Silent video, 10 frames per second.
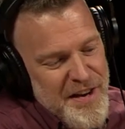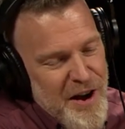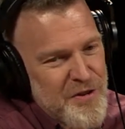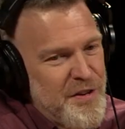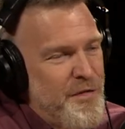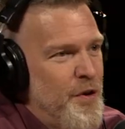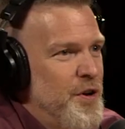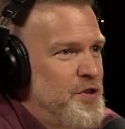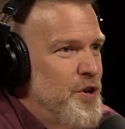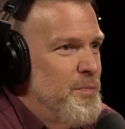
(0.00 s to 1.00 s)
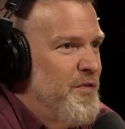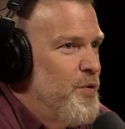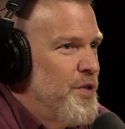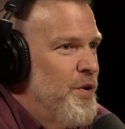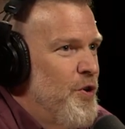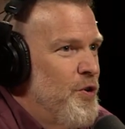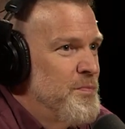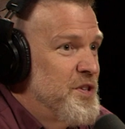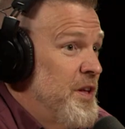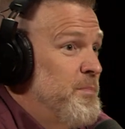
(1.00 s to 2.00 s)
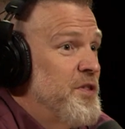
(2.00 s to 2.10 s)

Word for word: dollars in furniture before their homes,